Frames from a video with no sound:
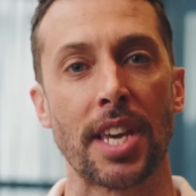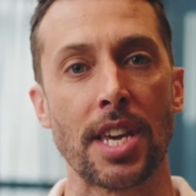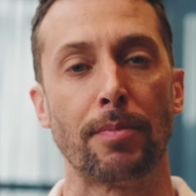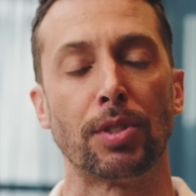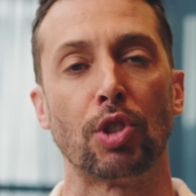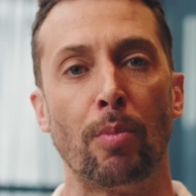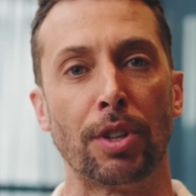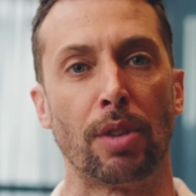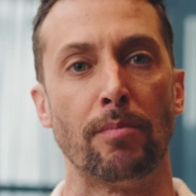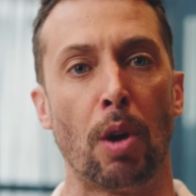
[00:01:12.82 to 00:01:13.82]
keep so
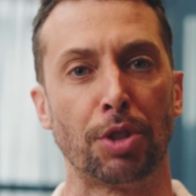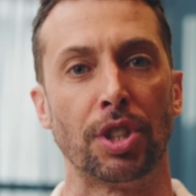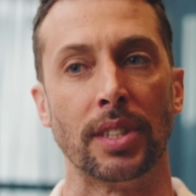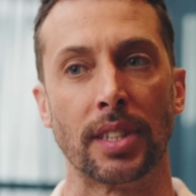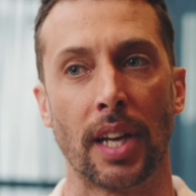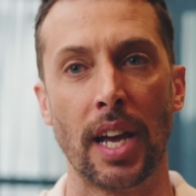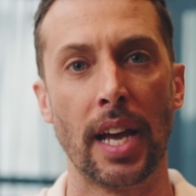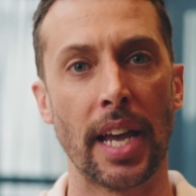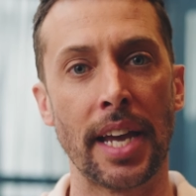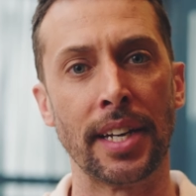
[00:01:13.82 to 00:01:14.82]
much emotions
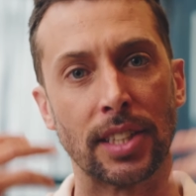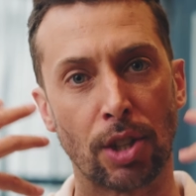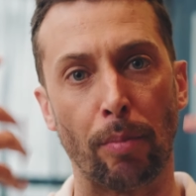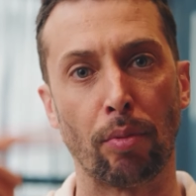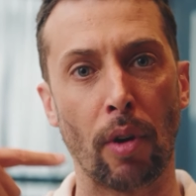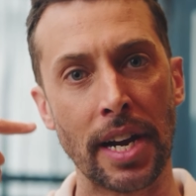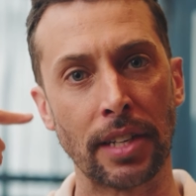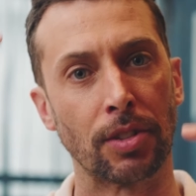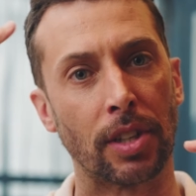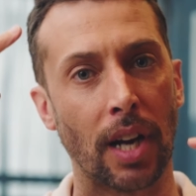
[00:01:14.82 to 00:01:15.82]
in us and our
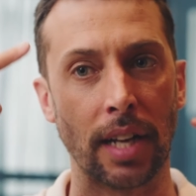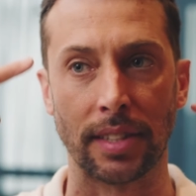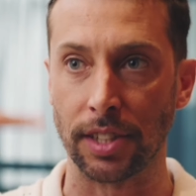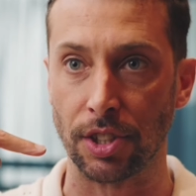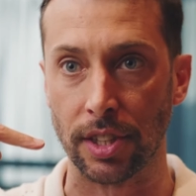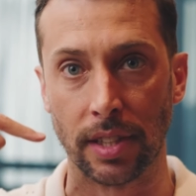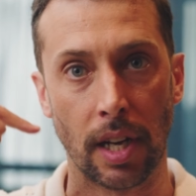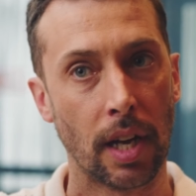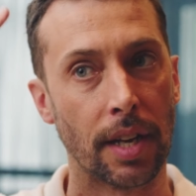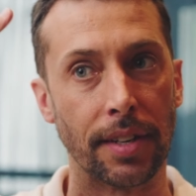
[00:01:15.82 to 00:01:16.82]
brains are constantly just
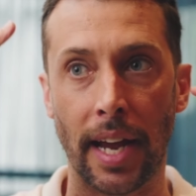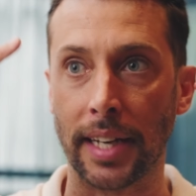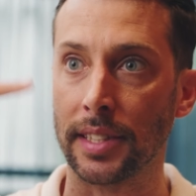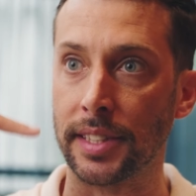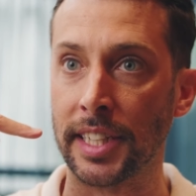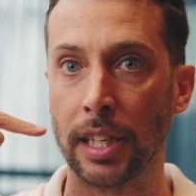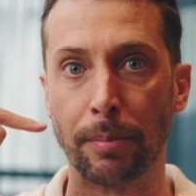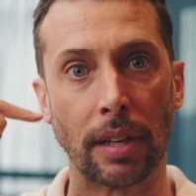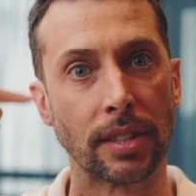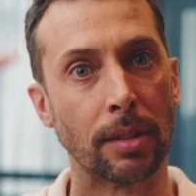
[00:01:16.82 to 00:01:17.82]
next thinking
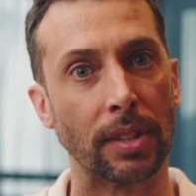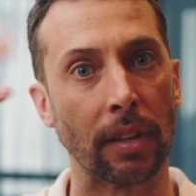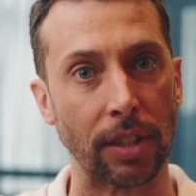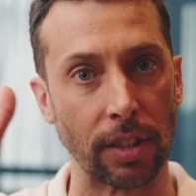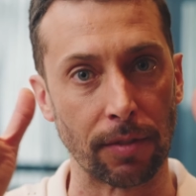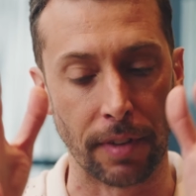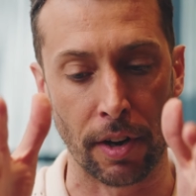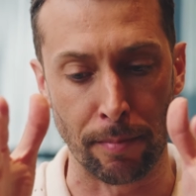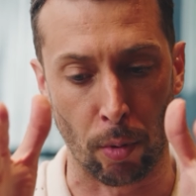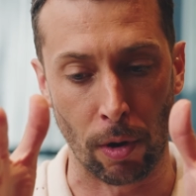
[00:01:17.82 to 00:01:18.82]
about some such, and it's
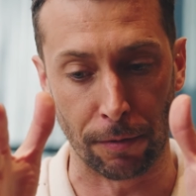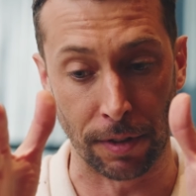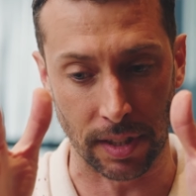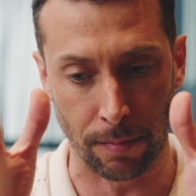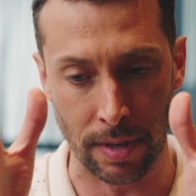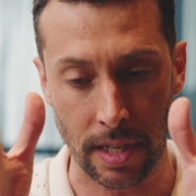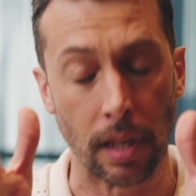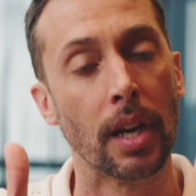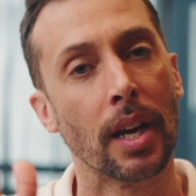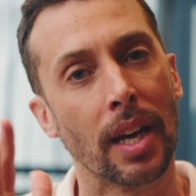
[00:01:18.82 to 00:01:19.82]
very important for us to be